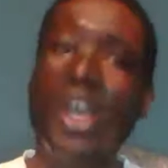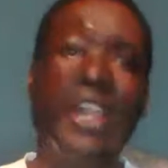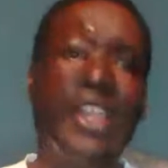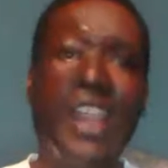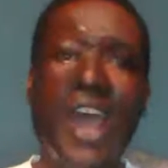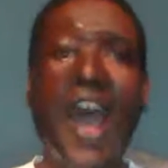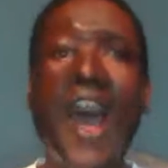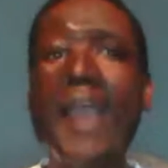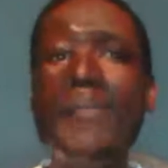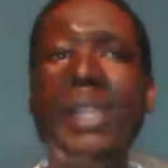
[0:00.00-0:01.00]
then
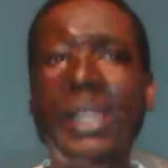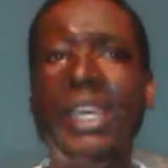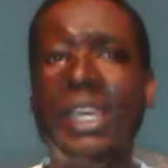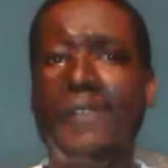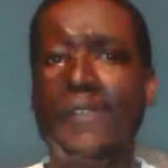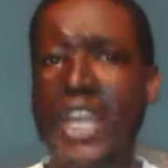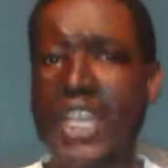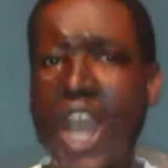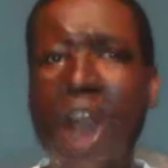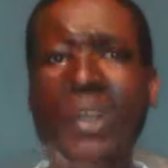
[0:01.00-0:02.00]
I believe that
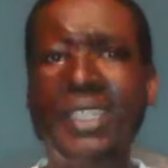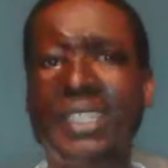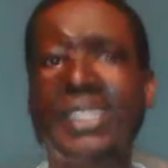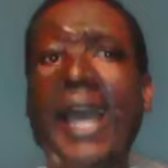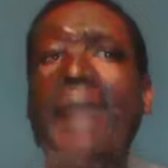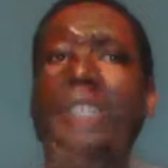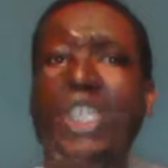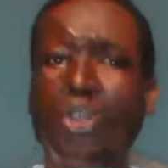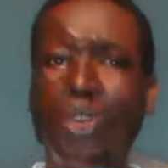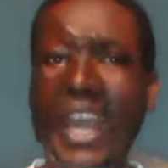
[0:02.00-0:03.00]
now is the time to
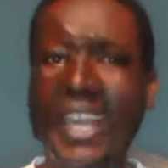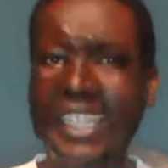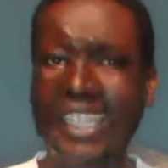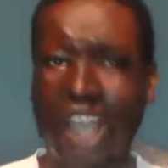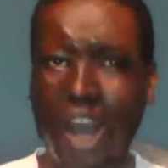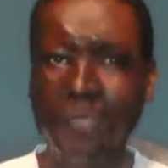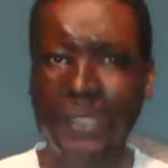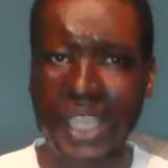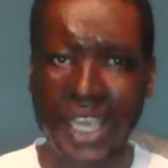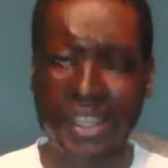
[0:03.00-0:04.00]
unite and come
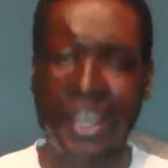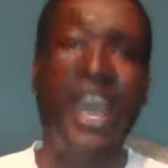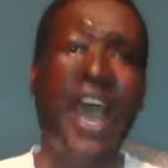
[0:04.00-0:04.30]
together,